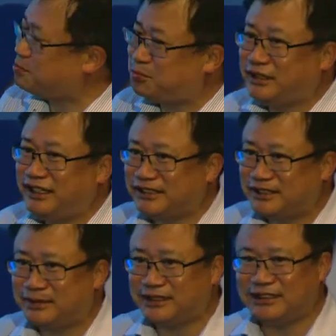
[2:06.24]

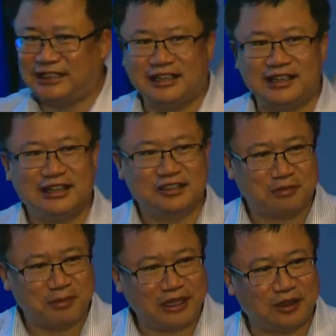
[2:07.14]
predictability. So
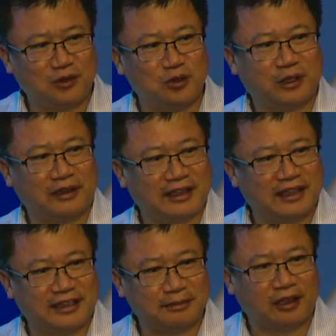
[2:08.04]
many of you would have
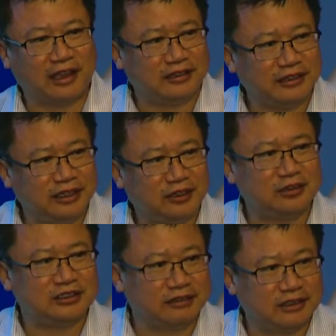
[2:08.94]
heard about El Nino,
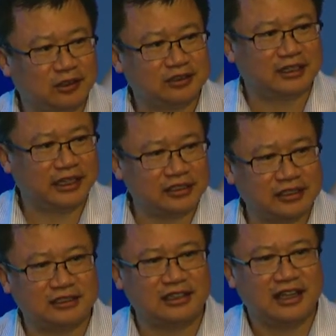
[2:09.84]
Southern
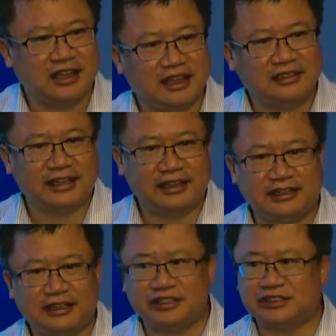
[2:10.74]
Oscillation, and
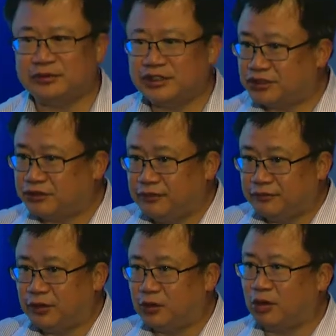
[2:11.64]
teleconnection with stream
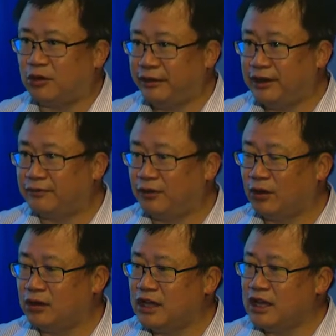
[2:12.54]
flow or
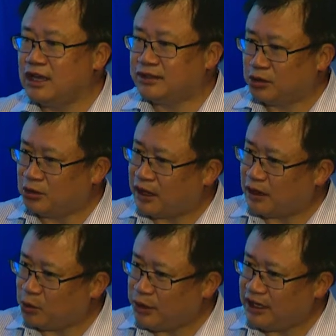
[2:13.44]
rainfall. So
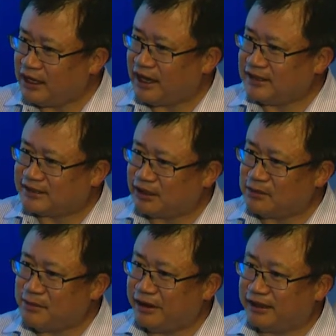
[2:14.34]
we and South
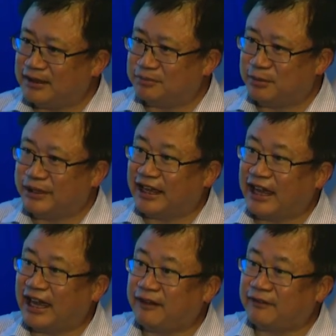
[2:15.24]
America probably
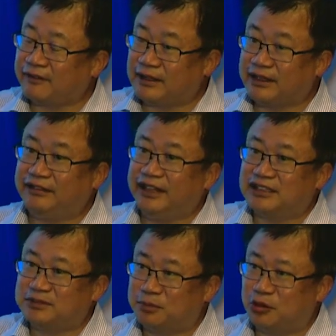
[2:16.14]
have the
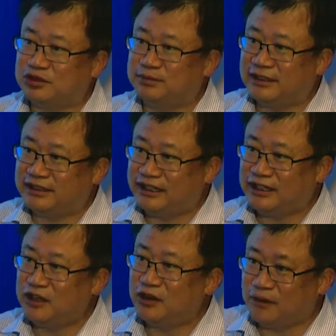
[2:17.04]
greatest possibility
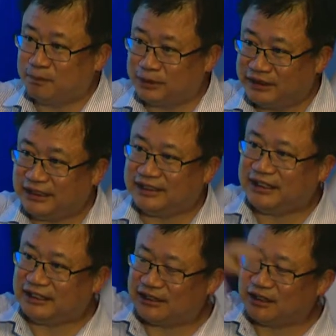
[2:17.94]
of predicting
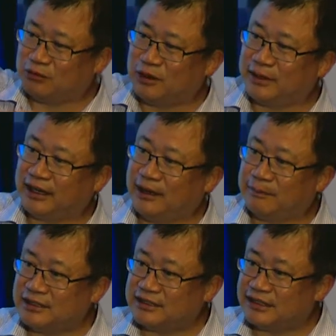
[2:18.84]
what might
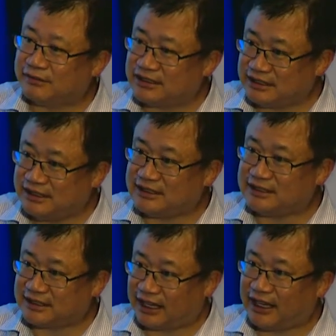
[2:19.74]
happen several seasons
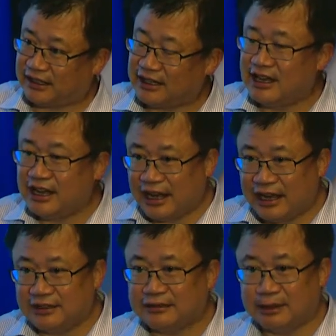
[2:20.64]
ahead.
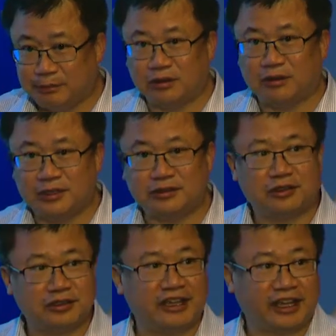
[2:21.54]
And the Bureau of
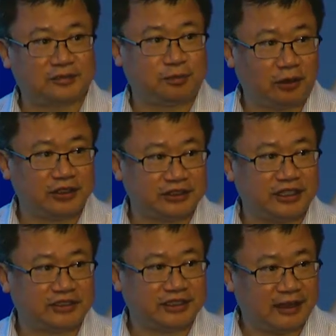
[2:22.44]
Meteorology exploits
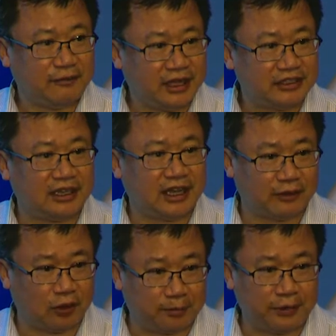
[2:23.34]
this, and we actually have an
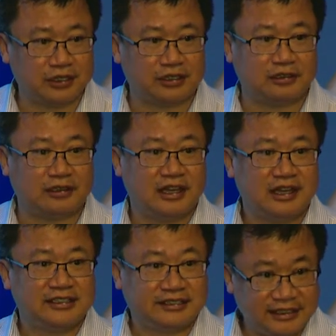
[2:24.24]
operational
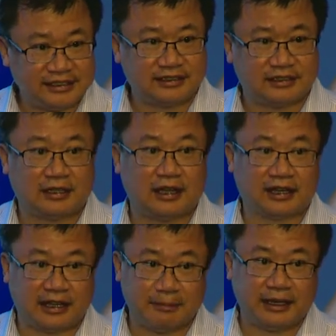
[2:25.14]
seasonal
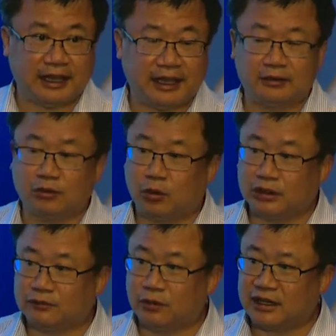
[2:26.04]
climate and water
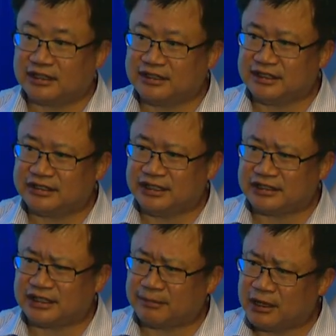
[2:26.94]
forecasting
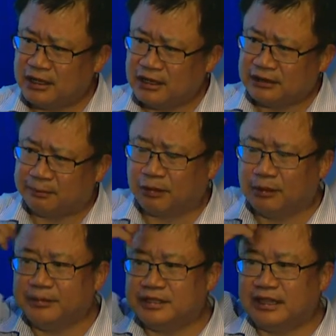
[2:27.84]
system. The problem
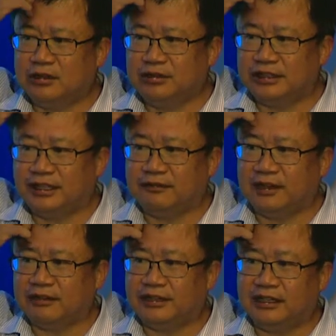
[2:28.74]
is I don't think we are
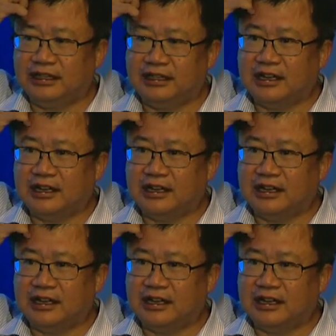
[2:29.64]
really